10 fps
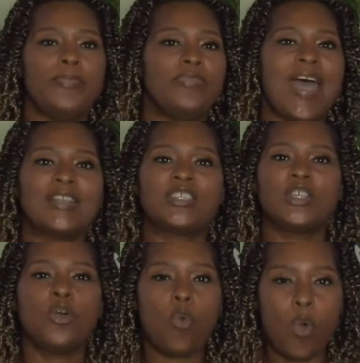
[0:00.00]
that's
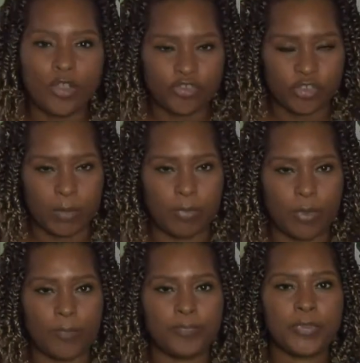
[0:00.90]
still
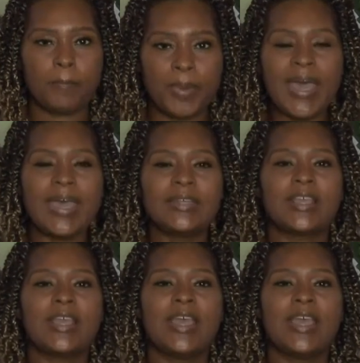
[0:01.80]
questionable. But